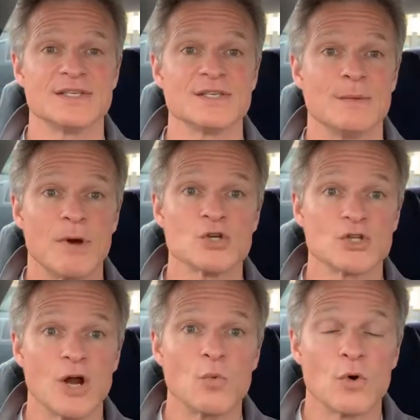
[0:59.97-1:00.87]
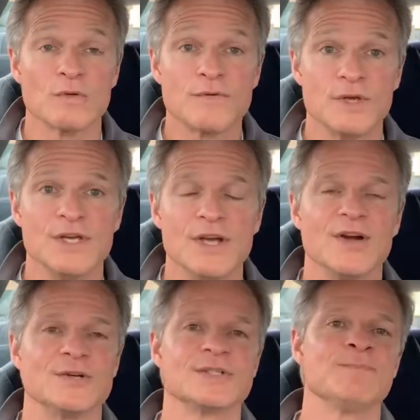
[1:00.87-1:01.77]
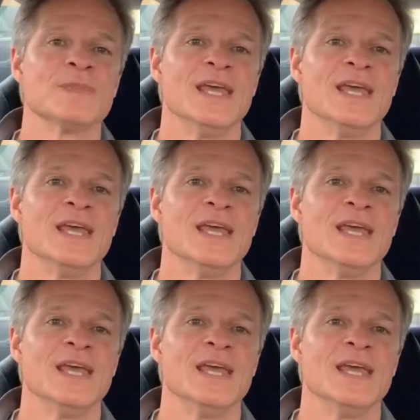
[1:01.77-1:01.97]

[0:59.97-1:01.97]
this in the martial art world for years,